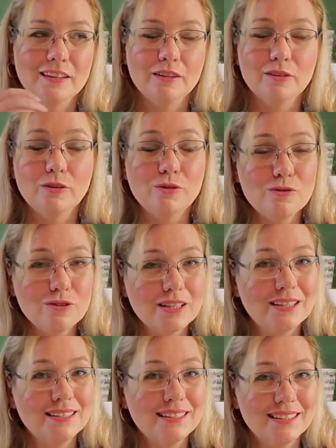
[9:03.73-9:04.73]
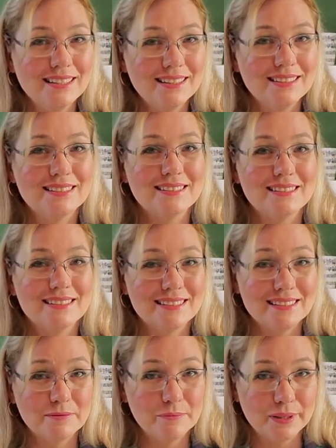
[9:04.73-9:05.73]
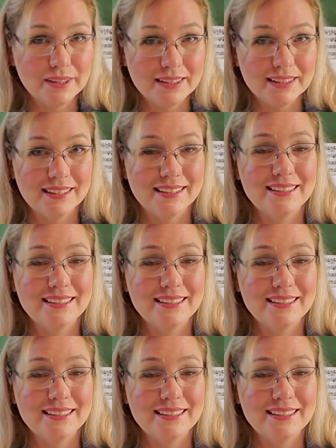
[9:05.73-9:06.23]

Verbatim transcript: Your orchid needs stability.